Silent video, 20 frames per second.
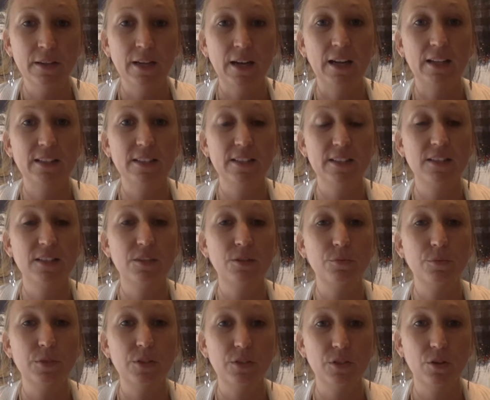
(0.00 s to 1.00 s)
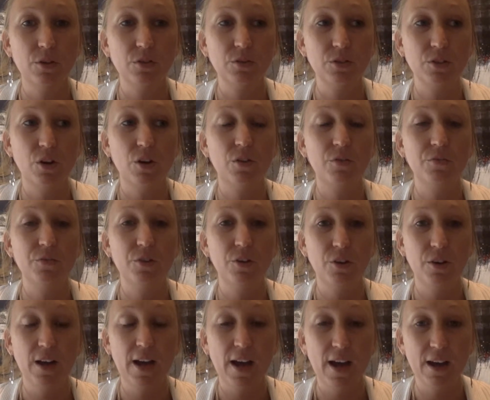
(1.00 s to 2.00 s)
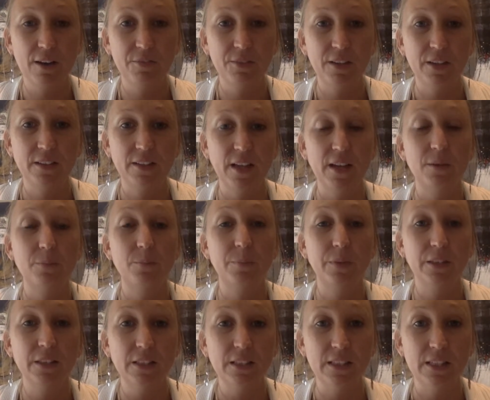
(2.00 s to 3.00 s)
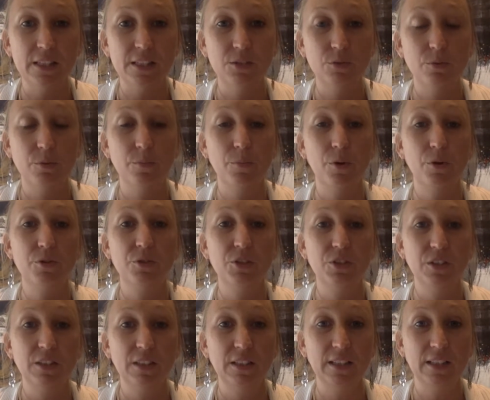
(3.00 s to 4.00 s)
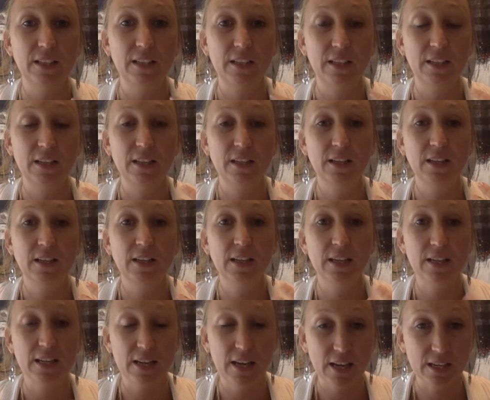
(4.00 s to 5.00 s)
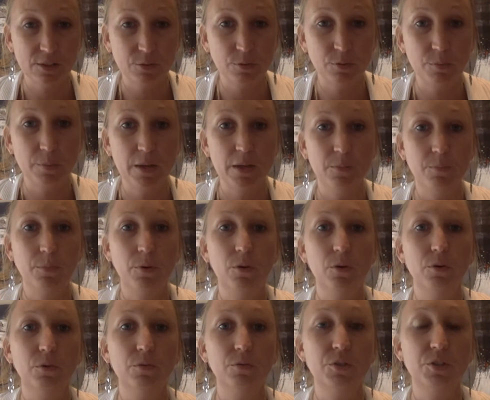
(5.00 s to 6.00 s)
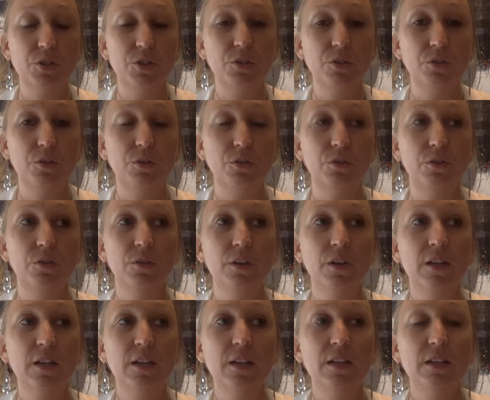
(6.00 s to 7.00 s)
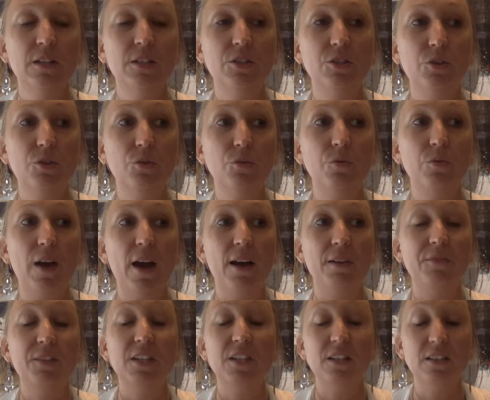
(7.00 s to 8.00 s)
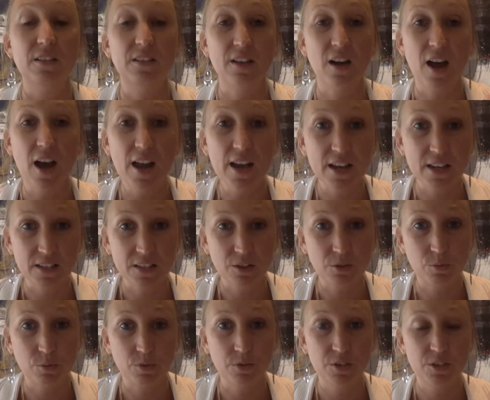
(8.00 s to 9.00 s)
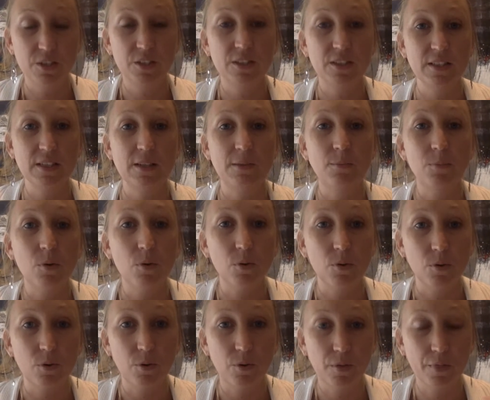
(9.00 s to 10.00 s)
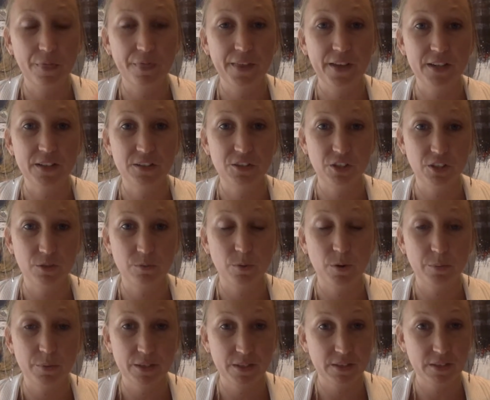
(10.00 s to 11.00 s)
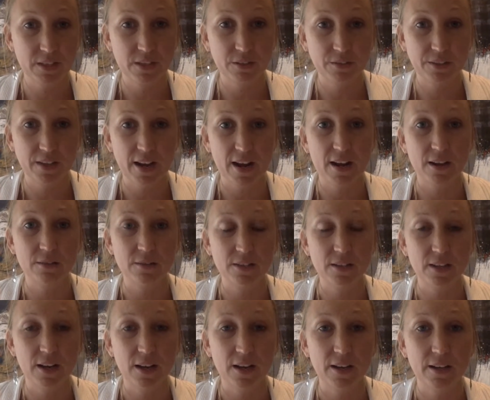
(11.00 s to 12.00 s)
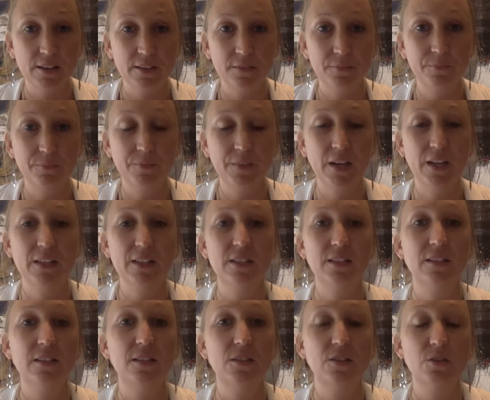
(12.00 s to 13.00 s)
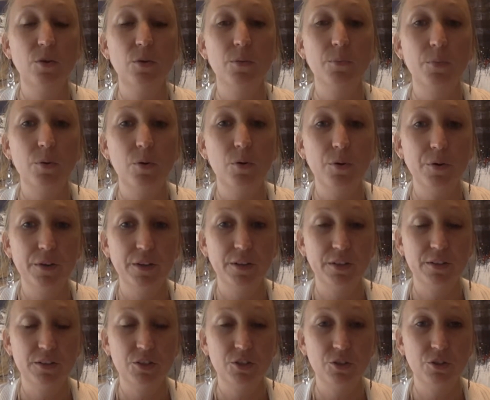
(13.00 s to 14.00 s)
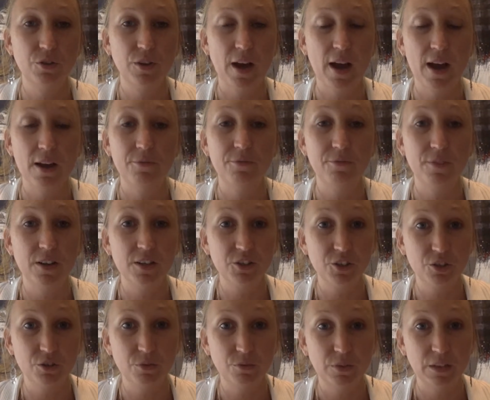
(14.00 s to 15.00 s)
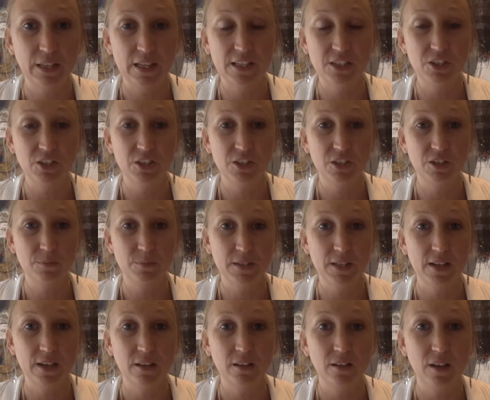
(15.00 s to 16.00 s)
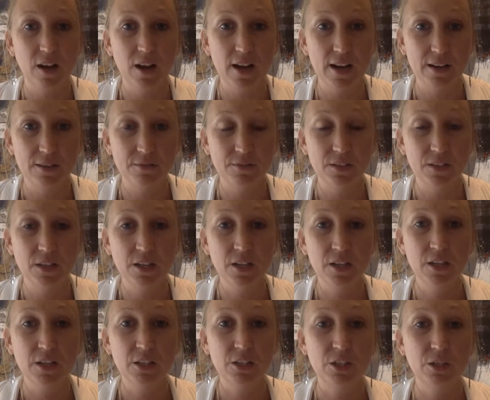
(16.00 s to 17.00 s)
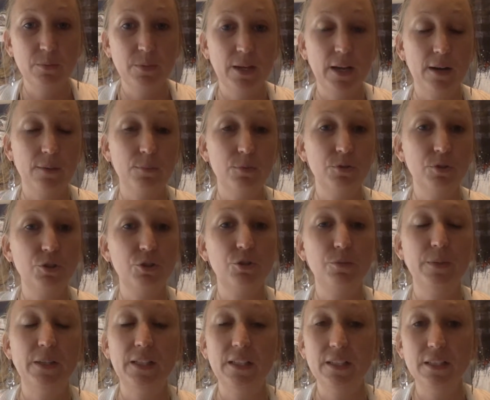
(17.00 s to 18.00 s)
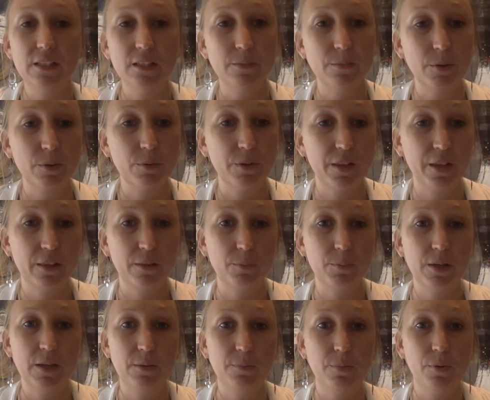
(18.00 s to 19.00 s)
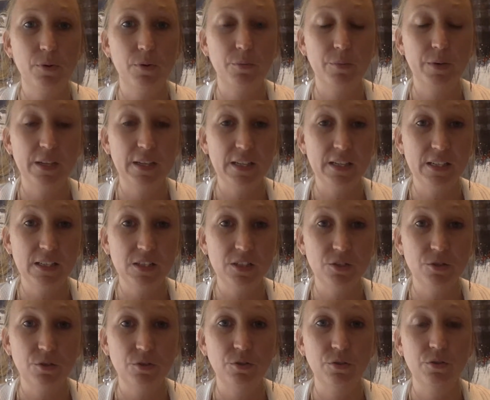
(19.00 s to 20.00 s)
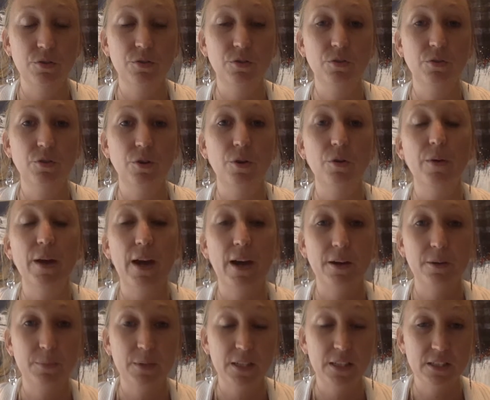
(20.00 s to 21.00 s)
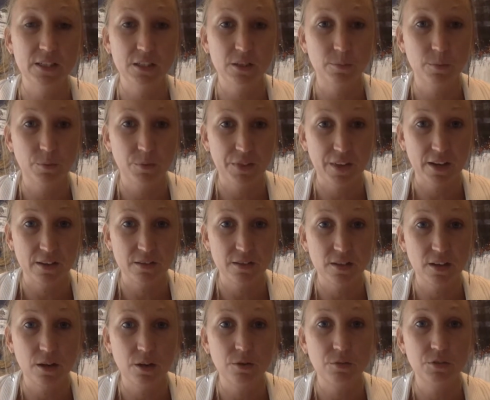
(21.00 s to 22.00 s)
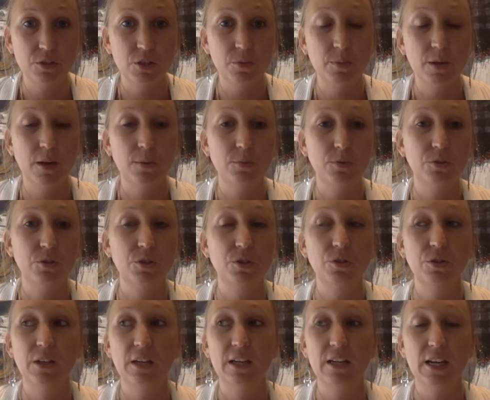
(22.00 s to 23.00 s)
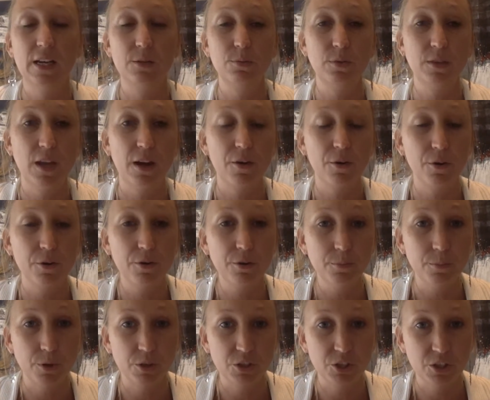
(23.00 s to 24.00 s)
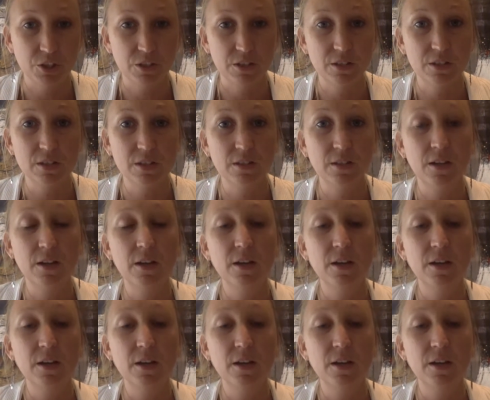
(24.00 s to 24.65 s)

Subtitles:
And this is a result of not having that ability to emotionally connect with people, to have the desire to want to see more than just what we see on the outside. And this is so important to have functional relationships in our lives, to be able to be intimate with other people. We need to know how to be intimate with ourselves, to be able to connect with our own emotions,